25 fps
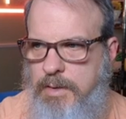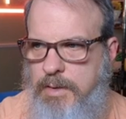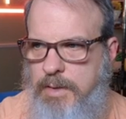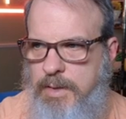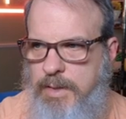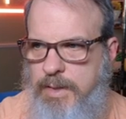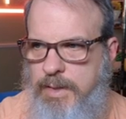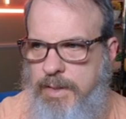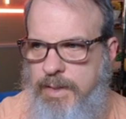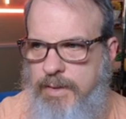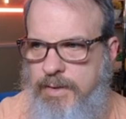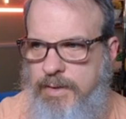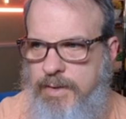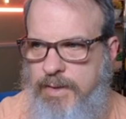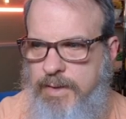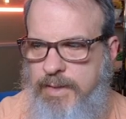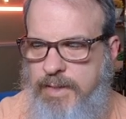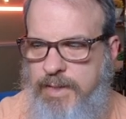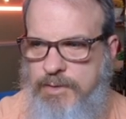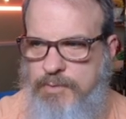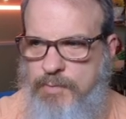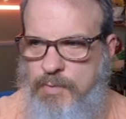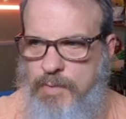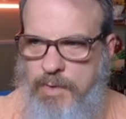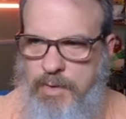and I think
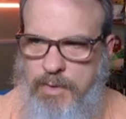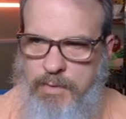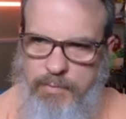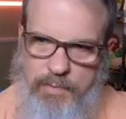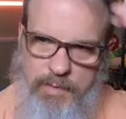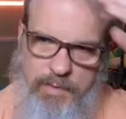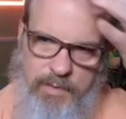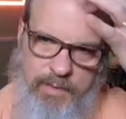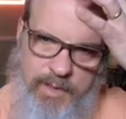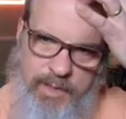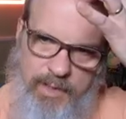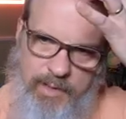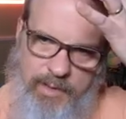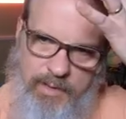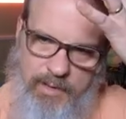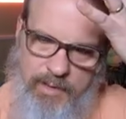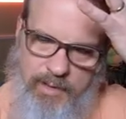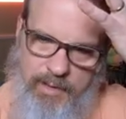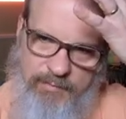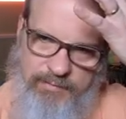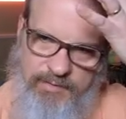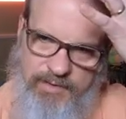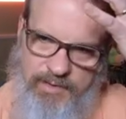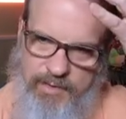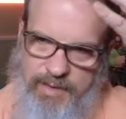that's where we'll cut it
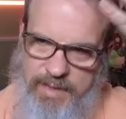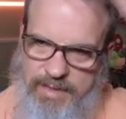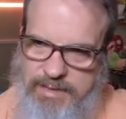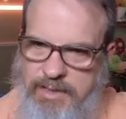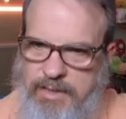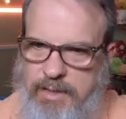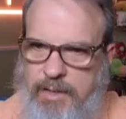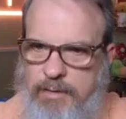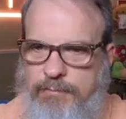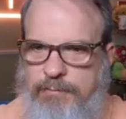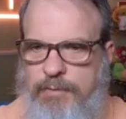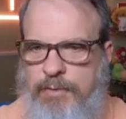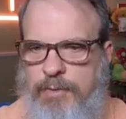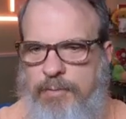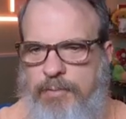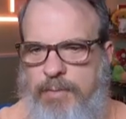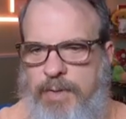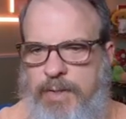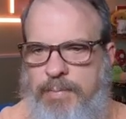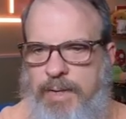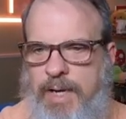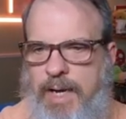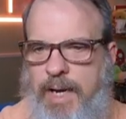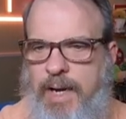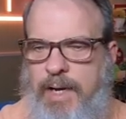off. So that's enough for
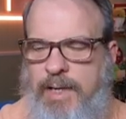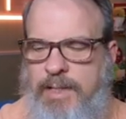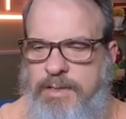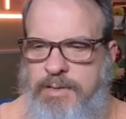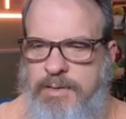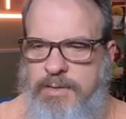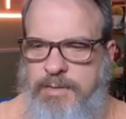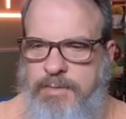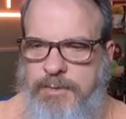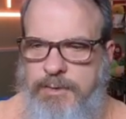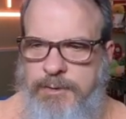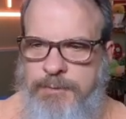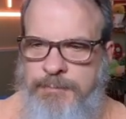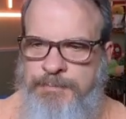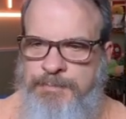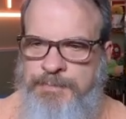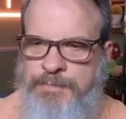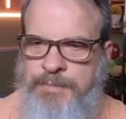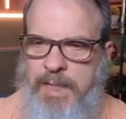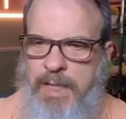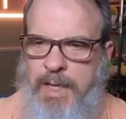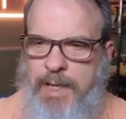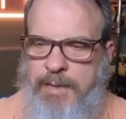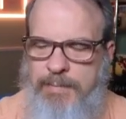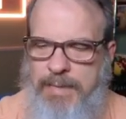3 packs.
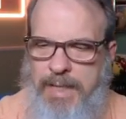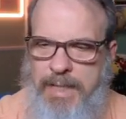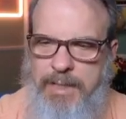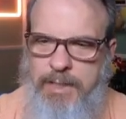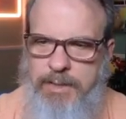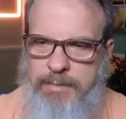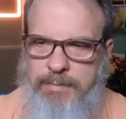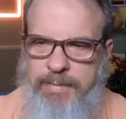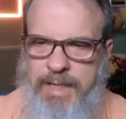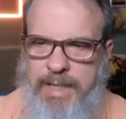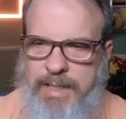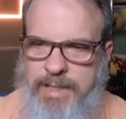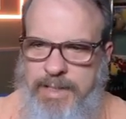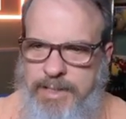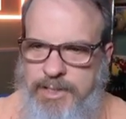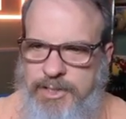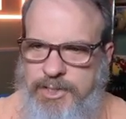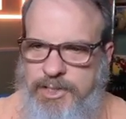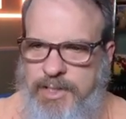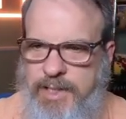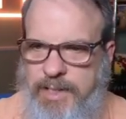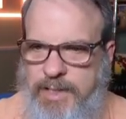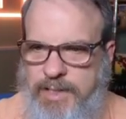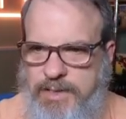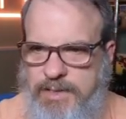I'm not going to buy any
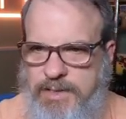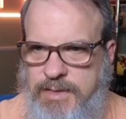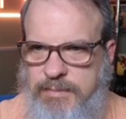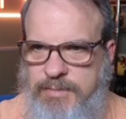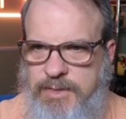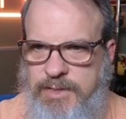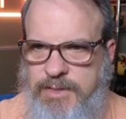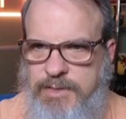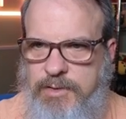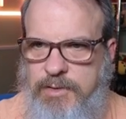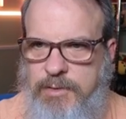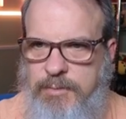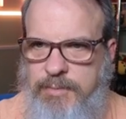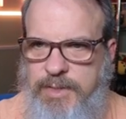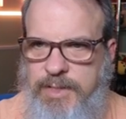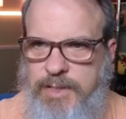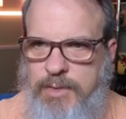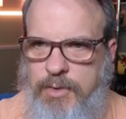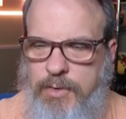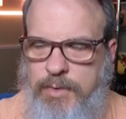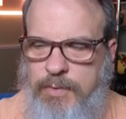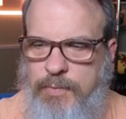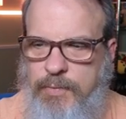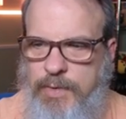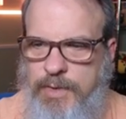chests. I'm just going to be
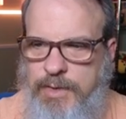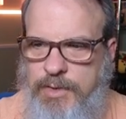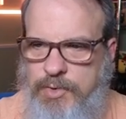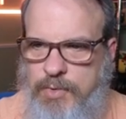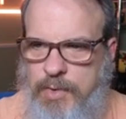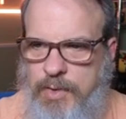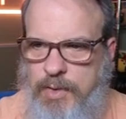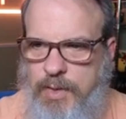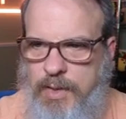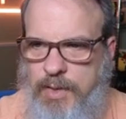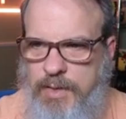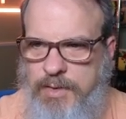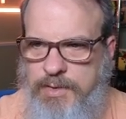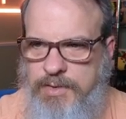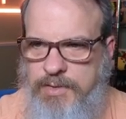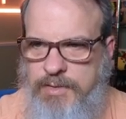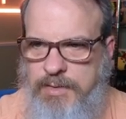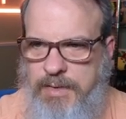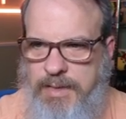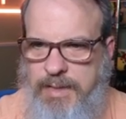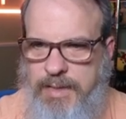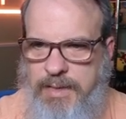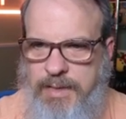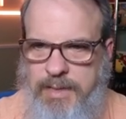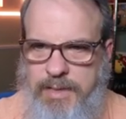going with draws.
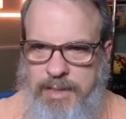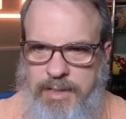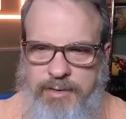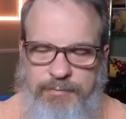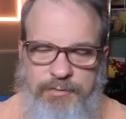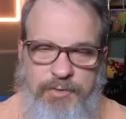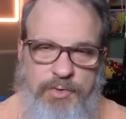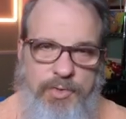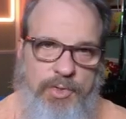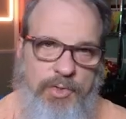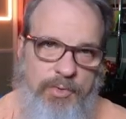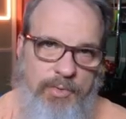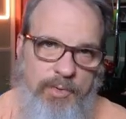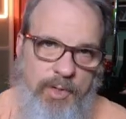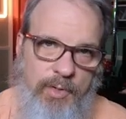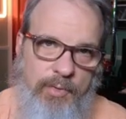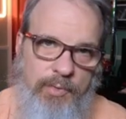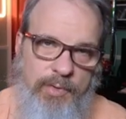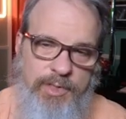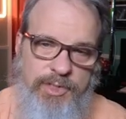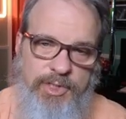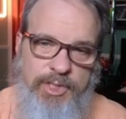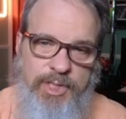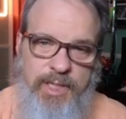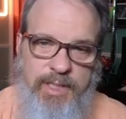If you do go
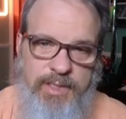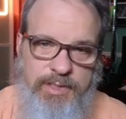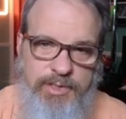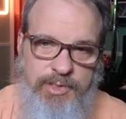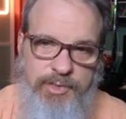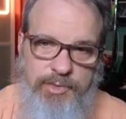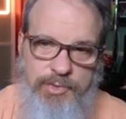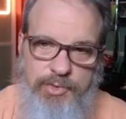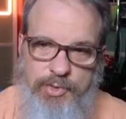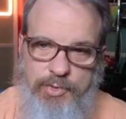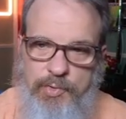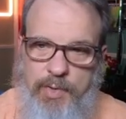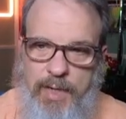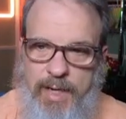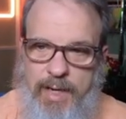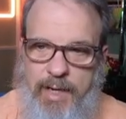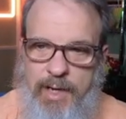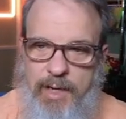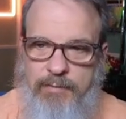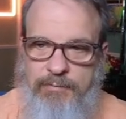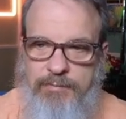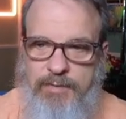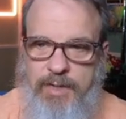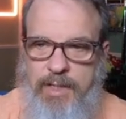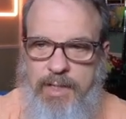with chests, you do
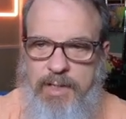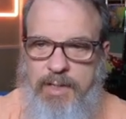have